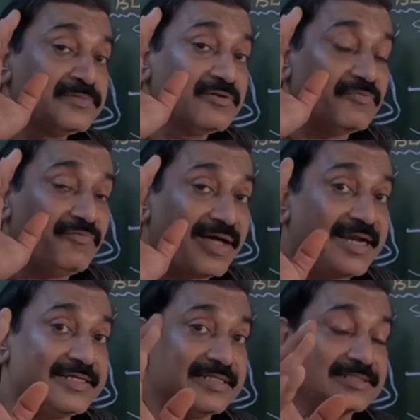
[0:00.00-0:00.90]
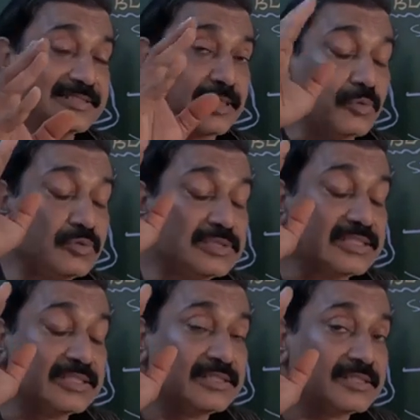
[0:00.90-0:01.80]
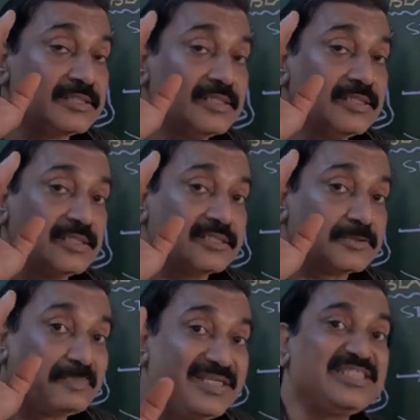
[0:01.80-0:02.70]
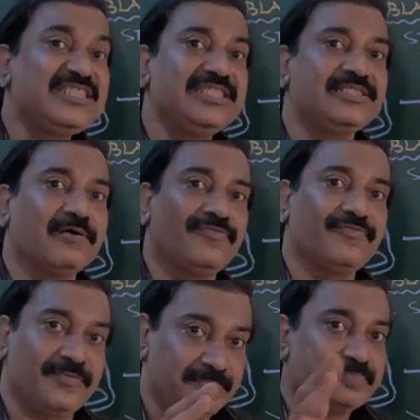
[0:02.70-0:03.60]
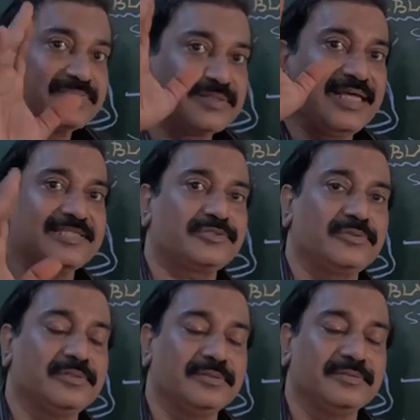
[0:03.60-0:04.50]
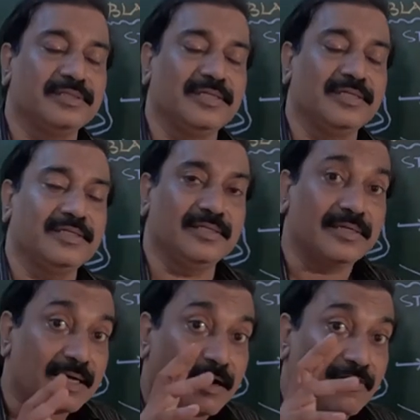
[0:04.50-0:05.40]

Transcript: varieties, 1,000 species of bacteria,